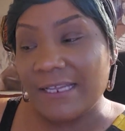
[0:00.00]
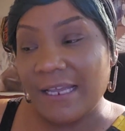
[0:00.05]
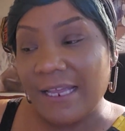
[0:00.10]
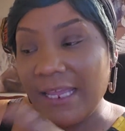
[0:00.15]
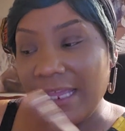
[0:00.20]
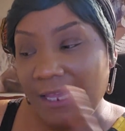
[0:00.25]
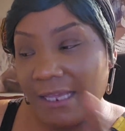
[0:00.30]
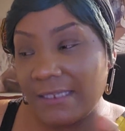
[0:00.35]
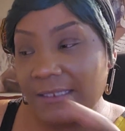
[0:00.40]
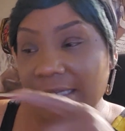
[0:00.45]

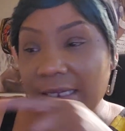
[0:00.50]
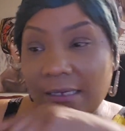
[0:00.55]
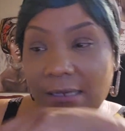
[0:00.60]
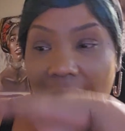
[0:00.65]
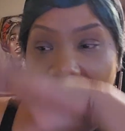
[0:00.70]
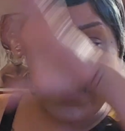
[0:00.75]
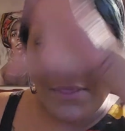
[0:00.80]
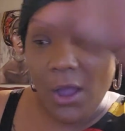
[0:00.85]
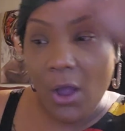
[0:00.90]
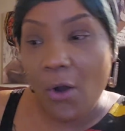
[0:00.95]
here's
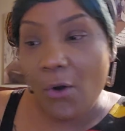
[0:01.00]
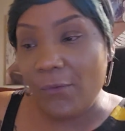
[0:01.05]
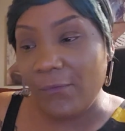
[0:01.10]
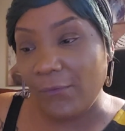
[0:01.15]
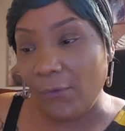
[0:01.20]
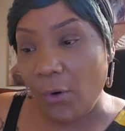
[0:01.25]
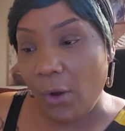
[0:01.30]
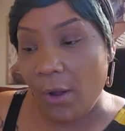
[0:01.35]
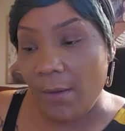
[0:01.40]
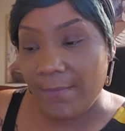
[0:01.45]
another
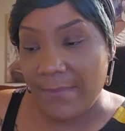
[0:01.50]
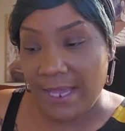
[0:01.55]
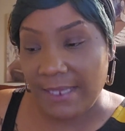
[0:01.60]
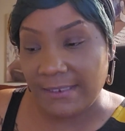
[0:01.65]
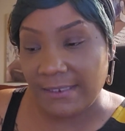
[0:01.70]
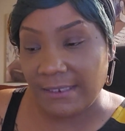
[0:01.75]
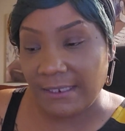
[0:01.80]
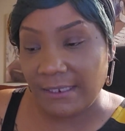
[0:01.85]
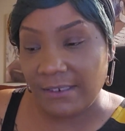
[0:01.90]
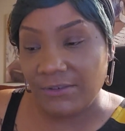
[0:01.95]
overall
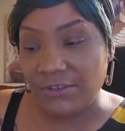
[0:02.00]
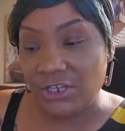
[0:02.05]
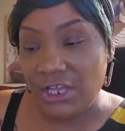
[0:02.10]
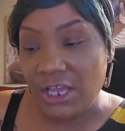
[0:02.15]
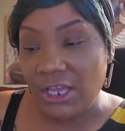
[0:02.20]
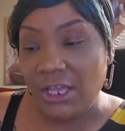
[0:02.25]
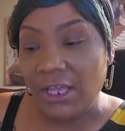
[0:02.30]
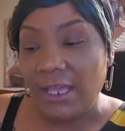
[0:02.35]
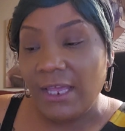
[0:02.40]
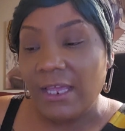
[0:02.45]
message.
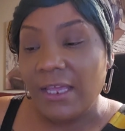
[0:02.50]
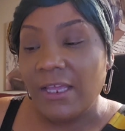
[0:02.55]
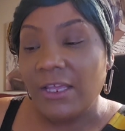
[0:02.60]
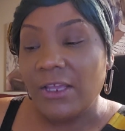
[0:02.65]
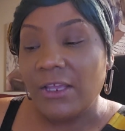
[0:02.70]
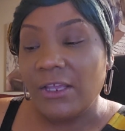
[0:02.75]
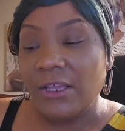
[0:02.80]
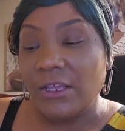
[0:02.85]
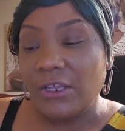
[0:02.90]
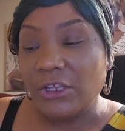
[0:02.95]

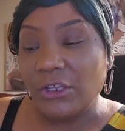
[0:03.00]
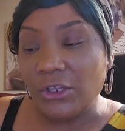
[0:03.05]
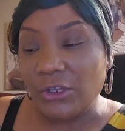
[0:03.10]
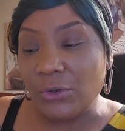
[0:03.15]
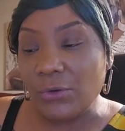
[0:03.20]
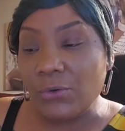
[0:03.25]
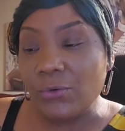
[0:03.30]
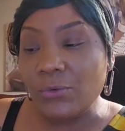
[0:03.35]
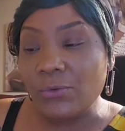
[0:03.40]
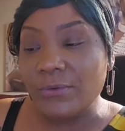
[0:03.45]

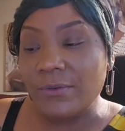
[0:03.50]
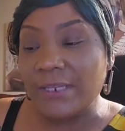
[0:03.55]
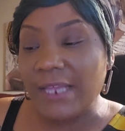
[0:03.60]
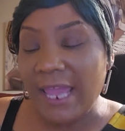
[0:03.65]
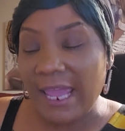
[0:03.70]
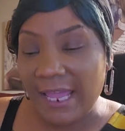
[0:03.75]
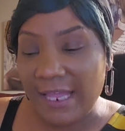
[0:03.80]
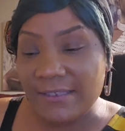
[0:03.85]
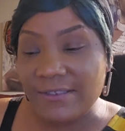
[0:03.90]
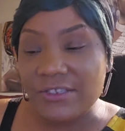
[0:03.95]
You
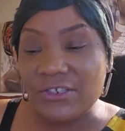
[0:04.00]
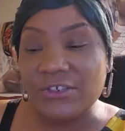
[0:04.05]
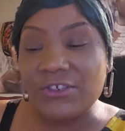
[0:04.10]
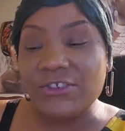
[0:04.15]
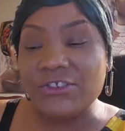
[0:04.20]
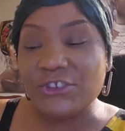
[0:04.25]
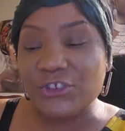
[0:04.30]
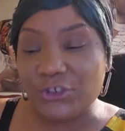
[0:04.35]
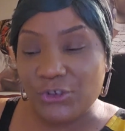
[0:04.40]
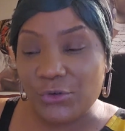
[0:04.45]

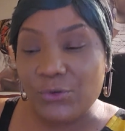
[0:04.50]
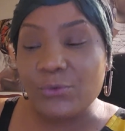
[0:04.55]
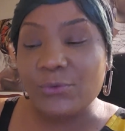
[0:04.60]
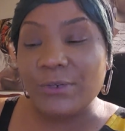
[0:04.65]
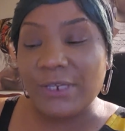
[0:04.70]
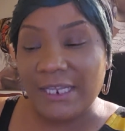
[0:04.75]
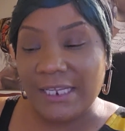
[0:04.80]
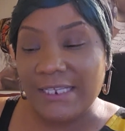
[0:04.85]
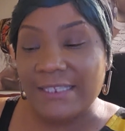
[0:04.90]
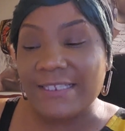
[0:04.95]
Cancers,
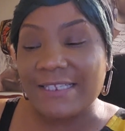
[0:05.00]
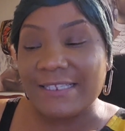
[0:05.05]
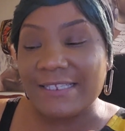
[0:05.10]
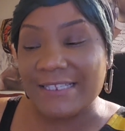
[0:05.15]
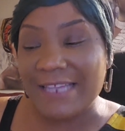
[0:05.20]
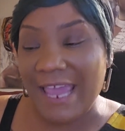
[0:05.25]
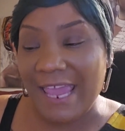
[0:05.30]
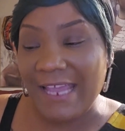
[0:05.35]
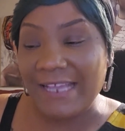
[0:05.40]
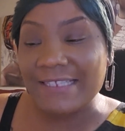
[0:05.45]
you need to
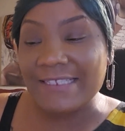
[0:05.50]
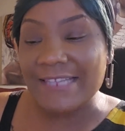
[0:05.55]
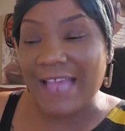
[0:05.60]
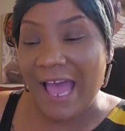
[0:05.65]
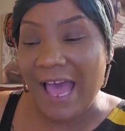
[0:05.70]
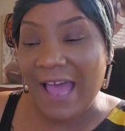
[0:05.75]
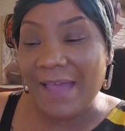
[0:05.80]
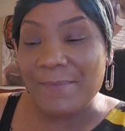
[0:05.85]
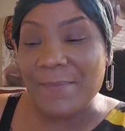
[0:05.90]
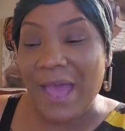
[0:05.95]
take
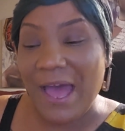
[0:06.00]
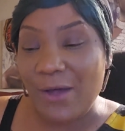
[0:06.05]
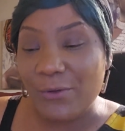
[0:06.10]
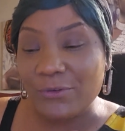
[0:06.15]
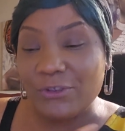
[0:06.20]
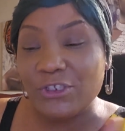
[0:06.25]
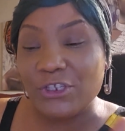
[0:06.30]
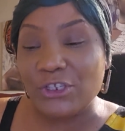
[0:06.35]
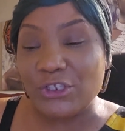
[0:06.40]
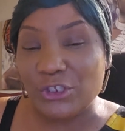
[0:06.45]
time
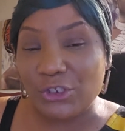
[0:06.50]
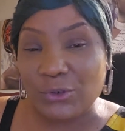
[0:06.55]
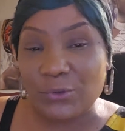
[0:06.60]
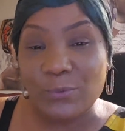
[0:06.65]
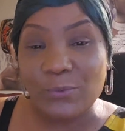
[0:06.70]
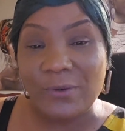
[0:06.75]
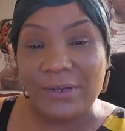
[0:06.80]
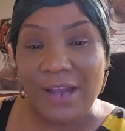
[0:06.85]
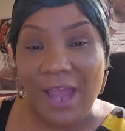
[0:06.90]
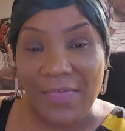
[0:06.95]
out to
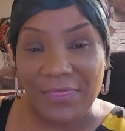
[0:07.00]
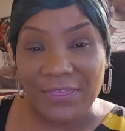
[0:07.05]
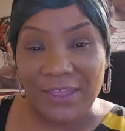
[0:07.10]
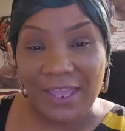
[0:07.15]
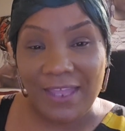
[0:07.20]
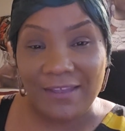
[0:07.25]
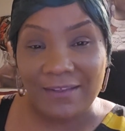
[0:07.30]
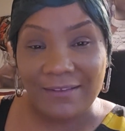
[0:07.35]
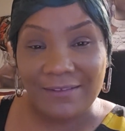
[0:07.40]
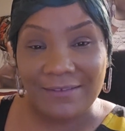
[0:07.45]
do
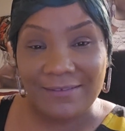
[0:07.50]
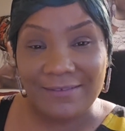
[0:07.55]
nothing.